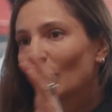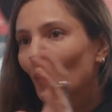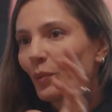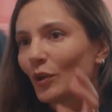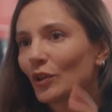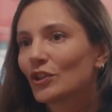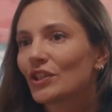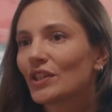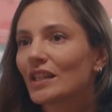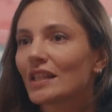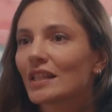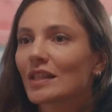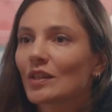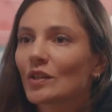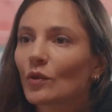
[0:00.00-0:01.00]
but
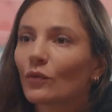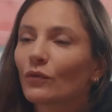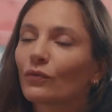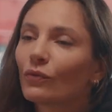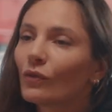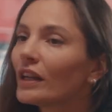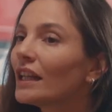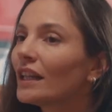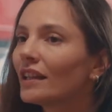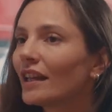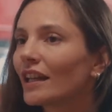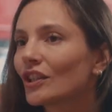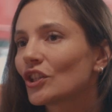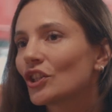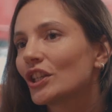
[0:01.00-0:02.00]
she's so free
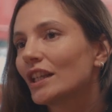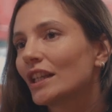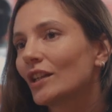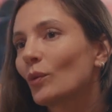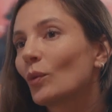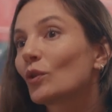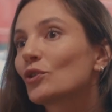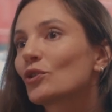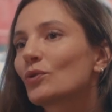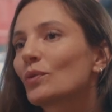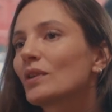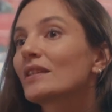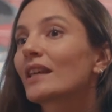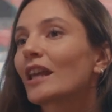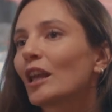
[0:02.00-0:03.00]
that she wants to
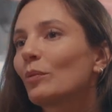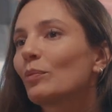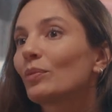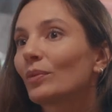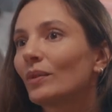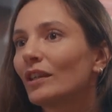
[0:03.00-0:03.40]
escape